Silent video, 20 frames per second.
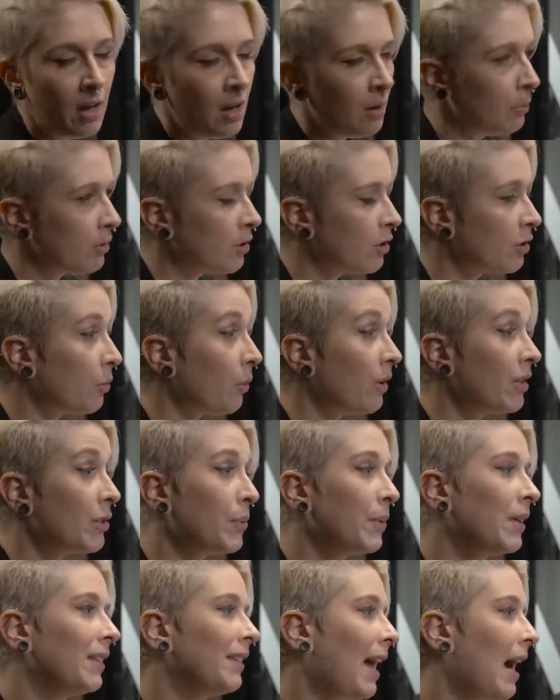which is going
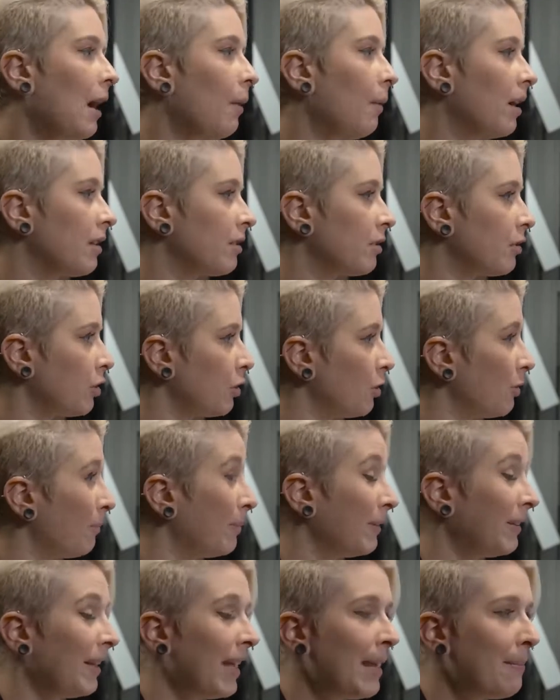to allow us to
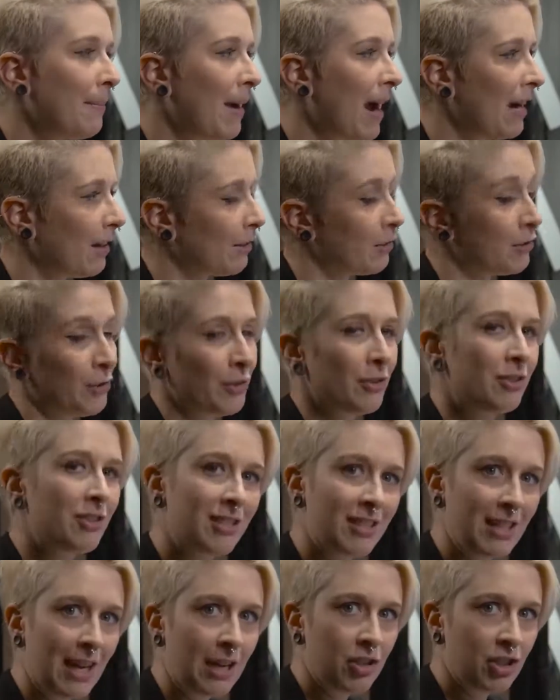play back a certain
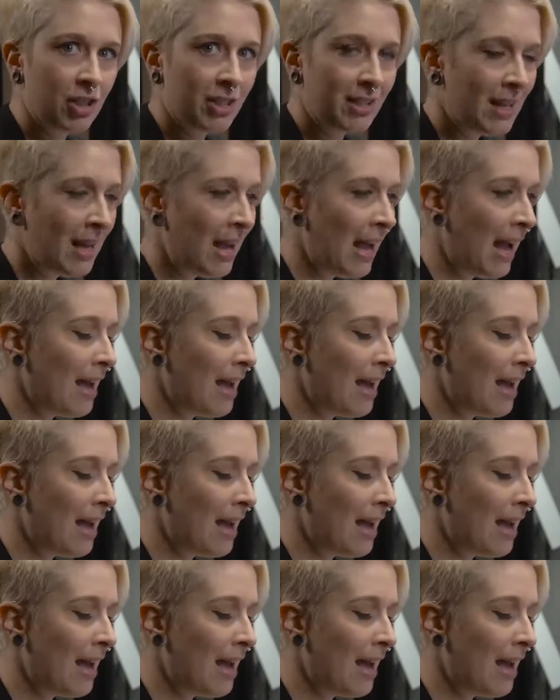section